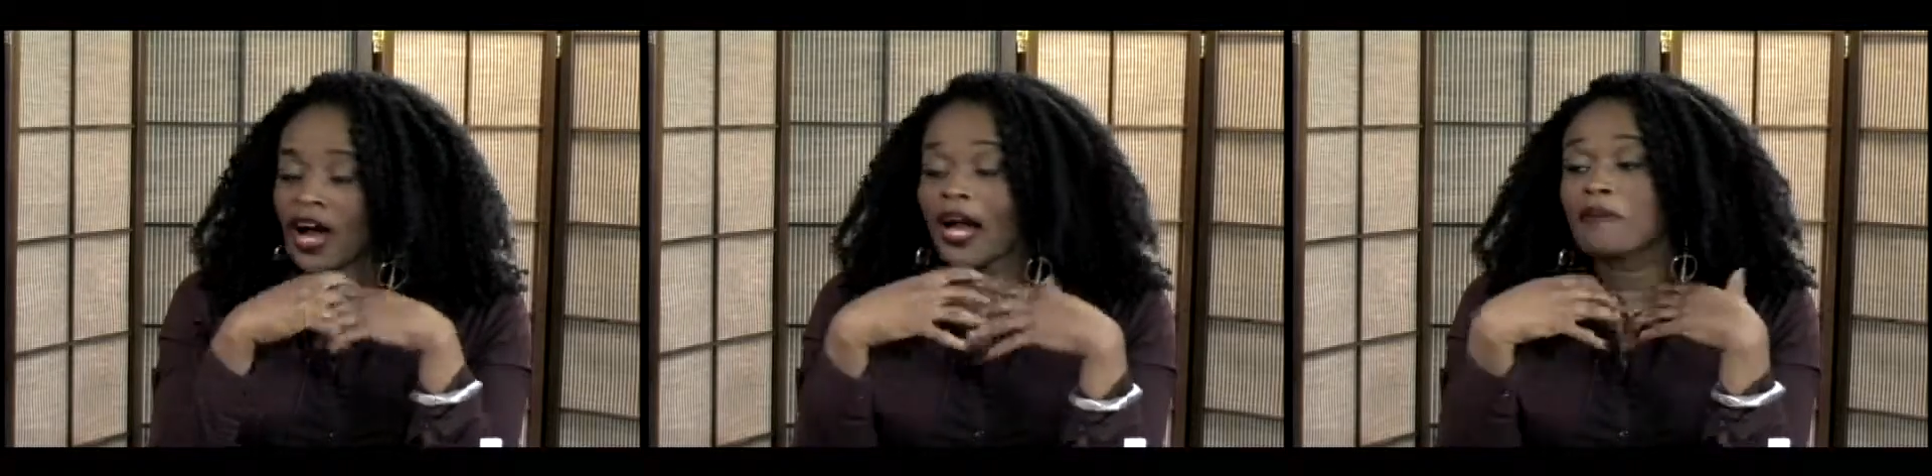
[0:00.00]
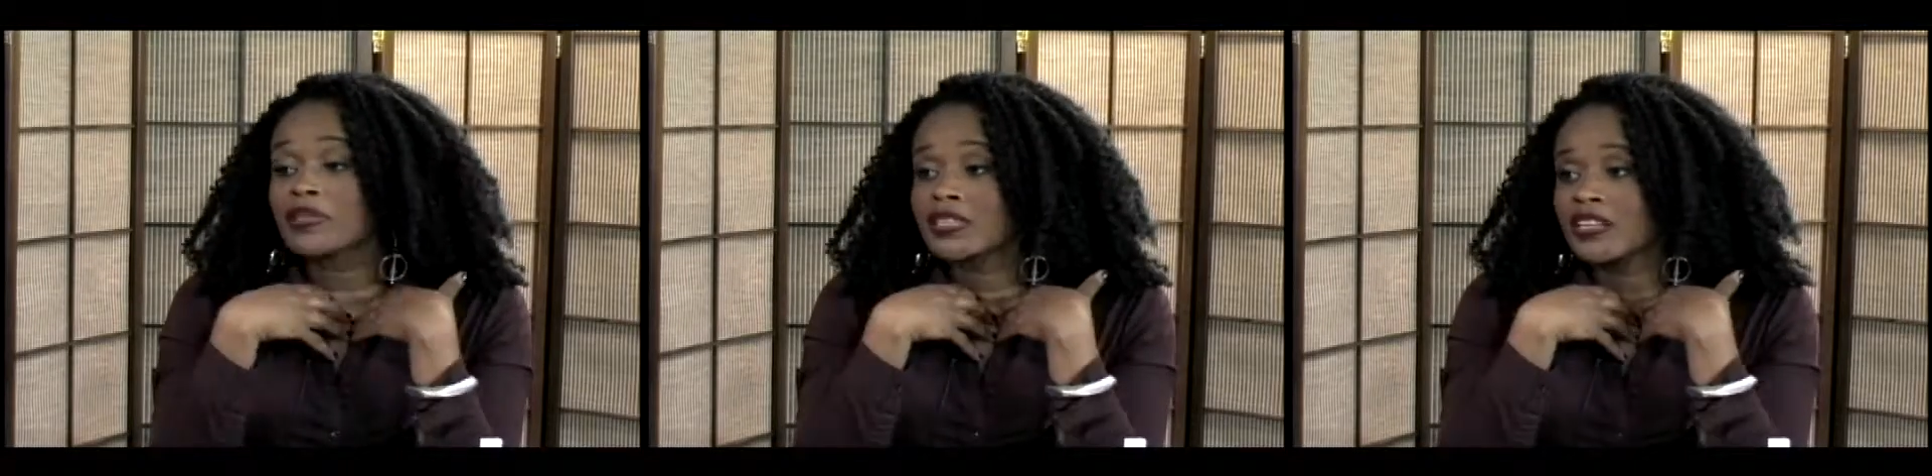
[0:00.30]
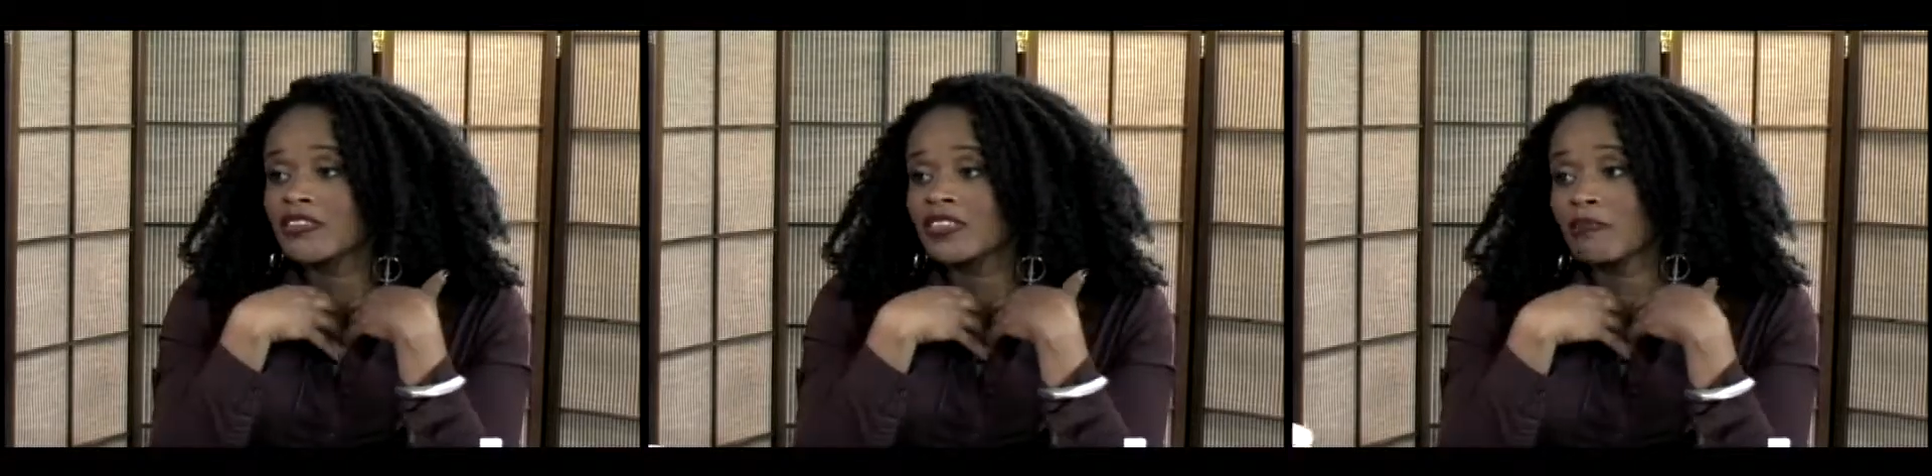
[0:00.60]
I
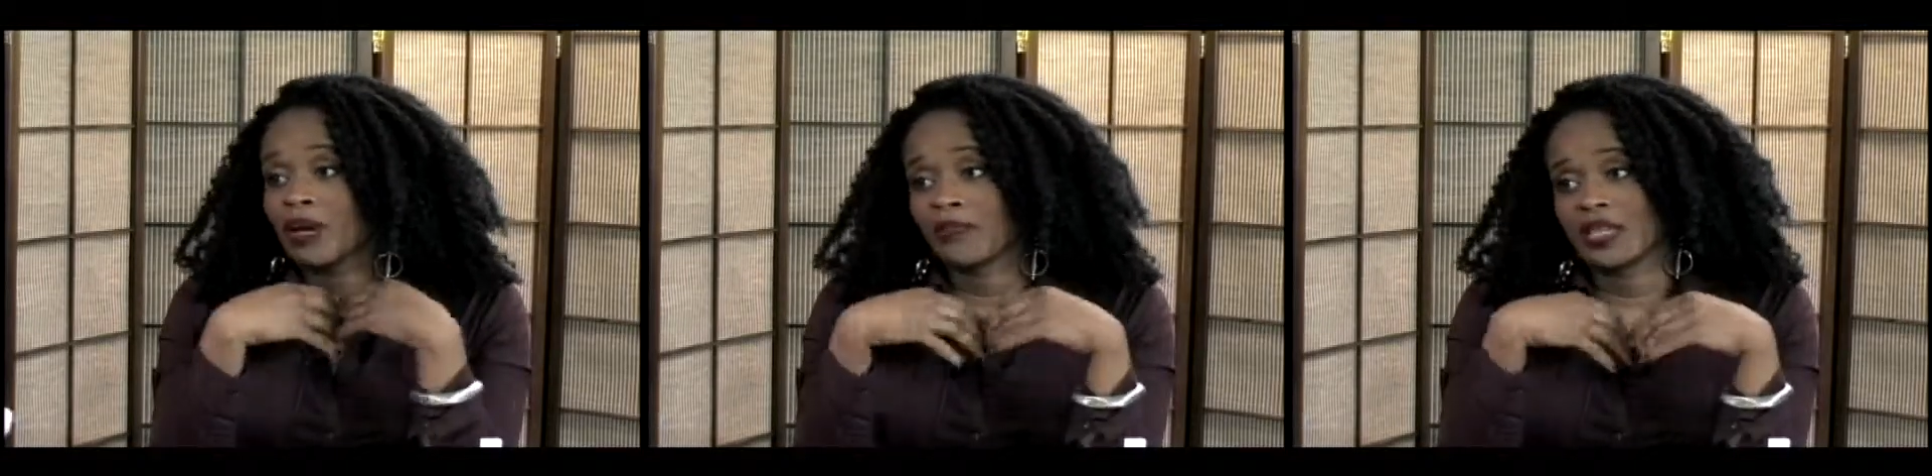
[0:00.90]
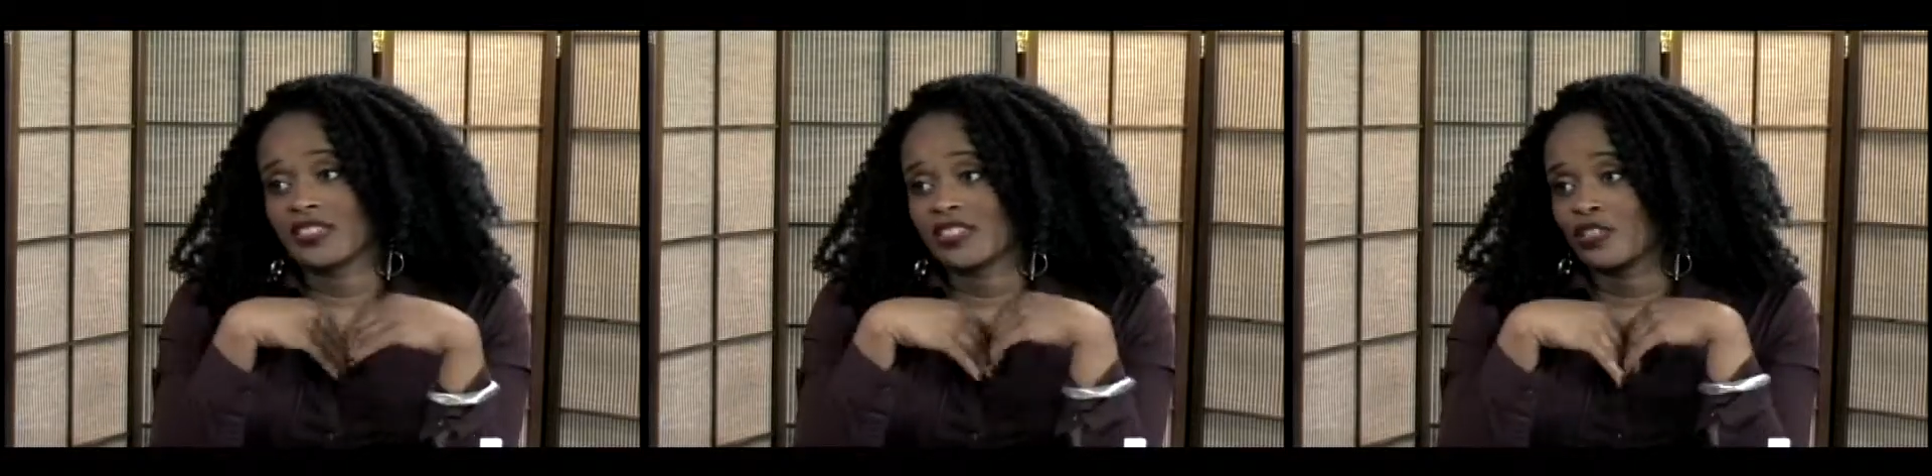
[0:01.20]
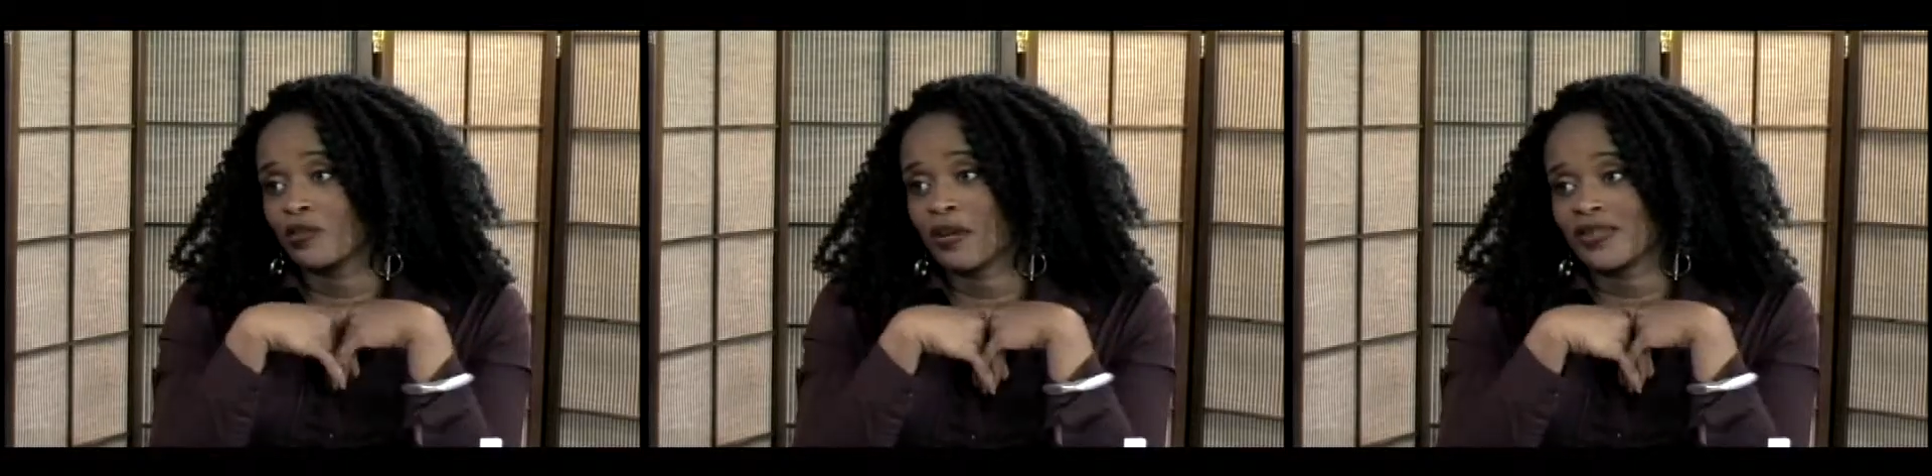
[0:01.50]
believe that my blessings
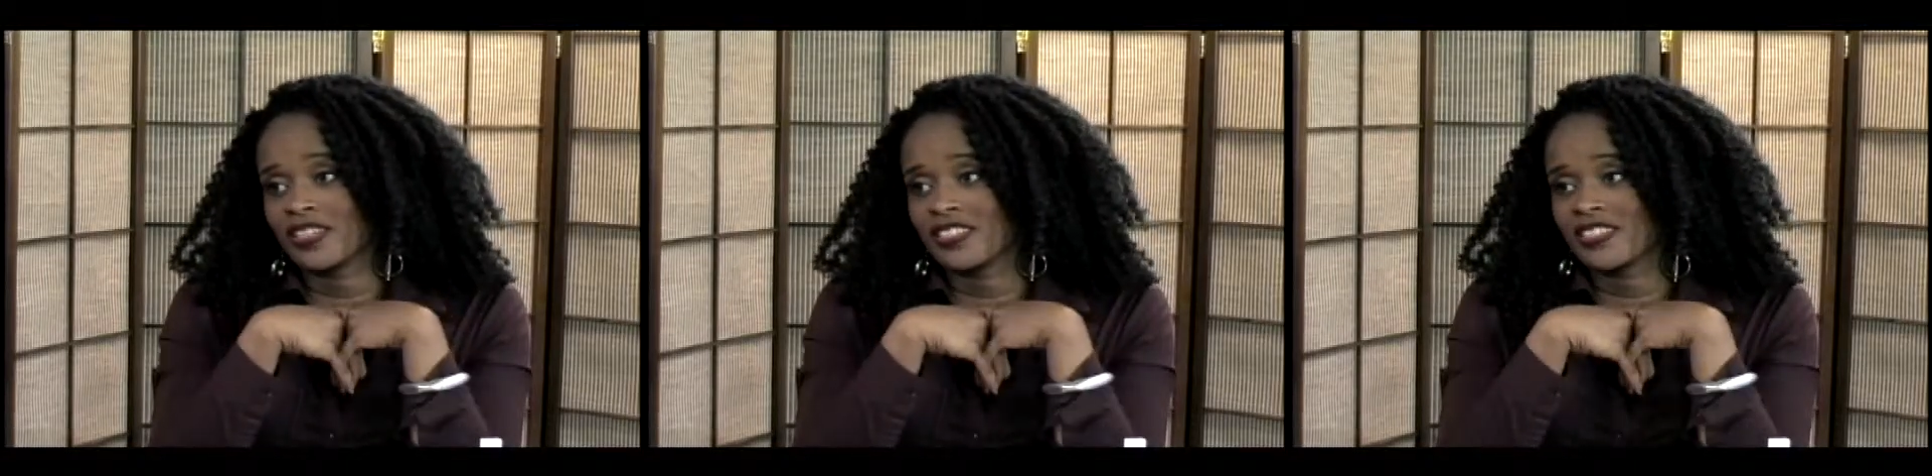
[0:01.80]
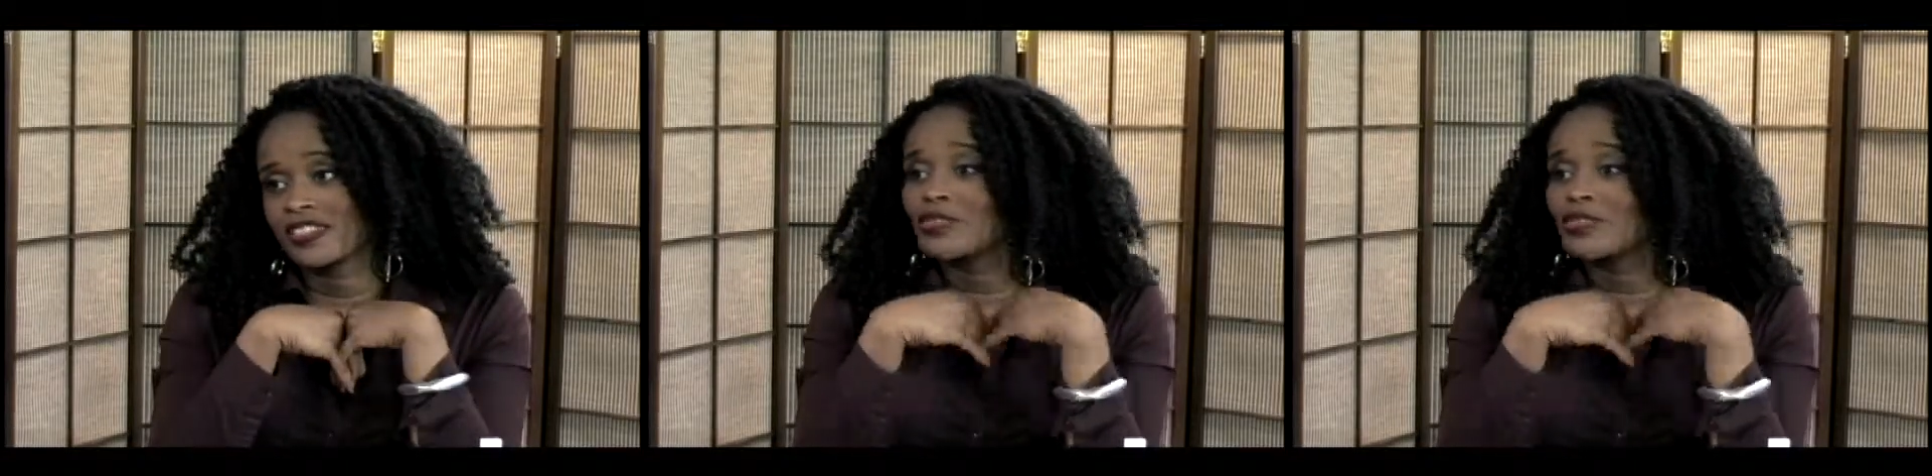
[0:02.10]
are my blessings,